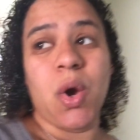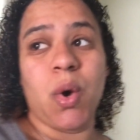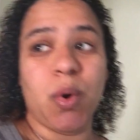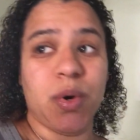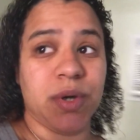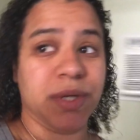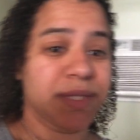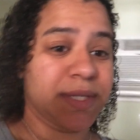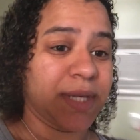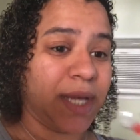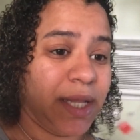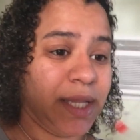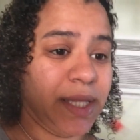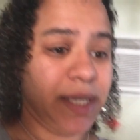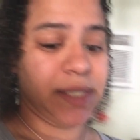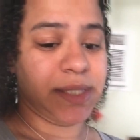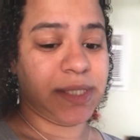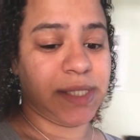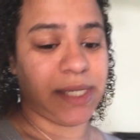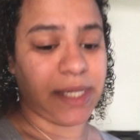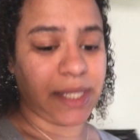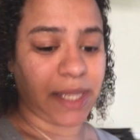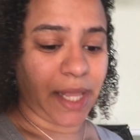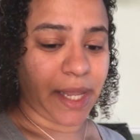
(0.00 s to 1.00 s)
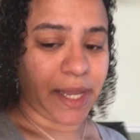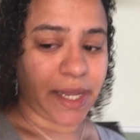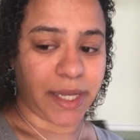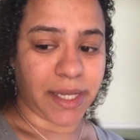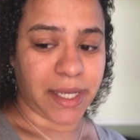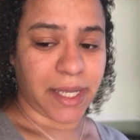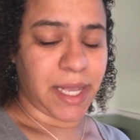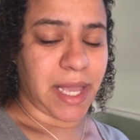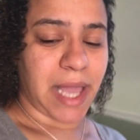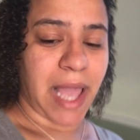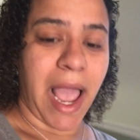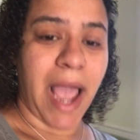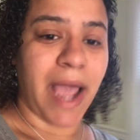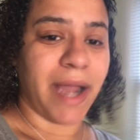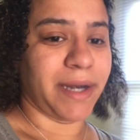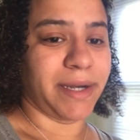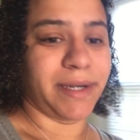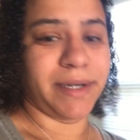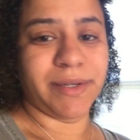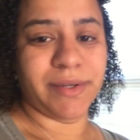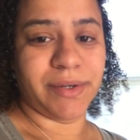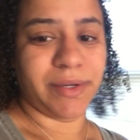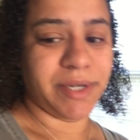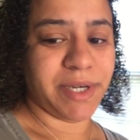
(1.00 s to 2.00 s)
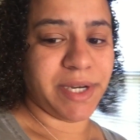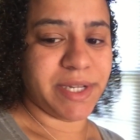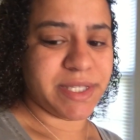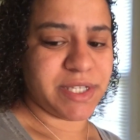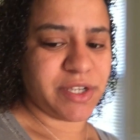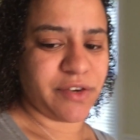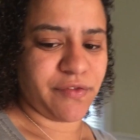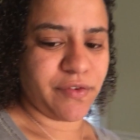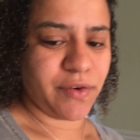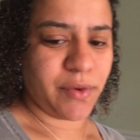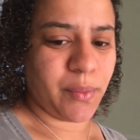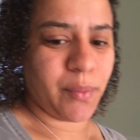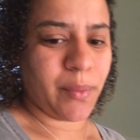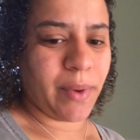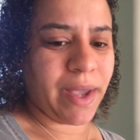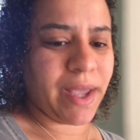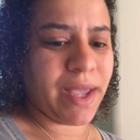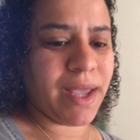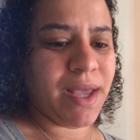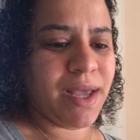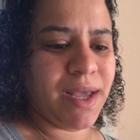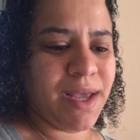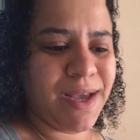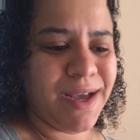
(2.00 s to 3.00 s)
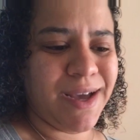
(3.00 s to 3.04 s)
or sell it to, like, I don't know, in a different way.